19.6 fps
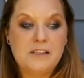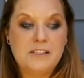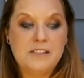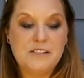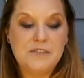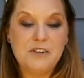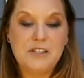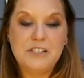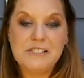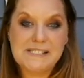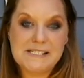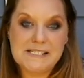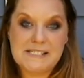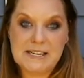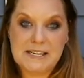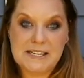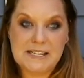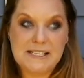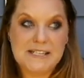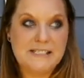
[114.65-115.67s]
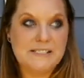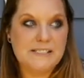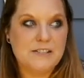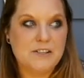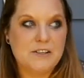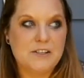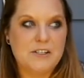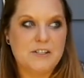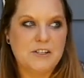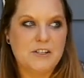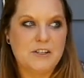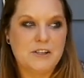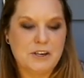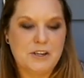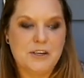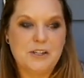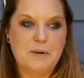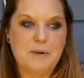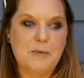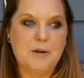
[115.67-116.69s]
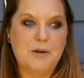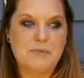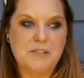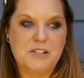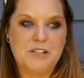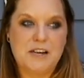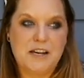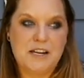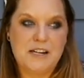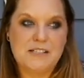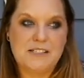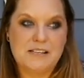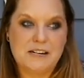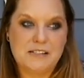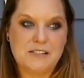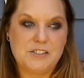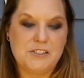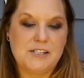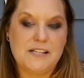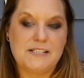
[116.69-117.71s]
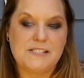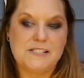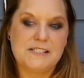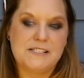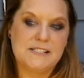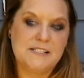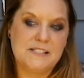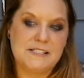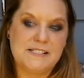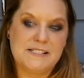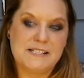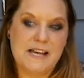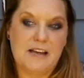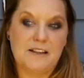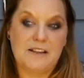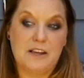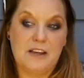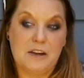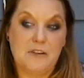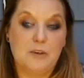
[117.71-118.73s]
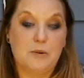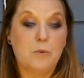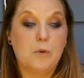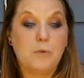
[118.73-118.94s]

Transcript: different studies on hooking them up to lie detector tests and this, that, and the other.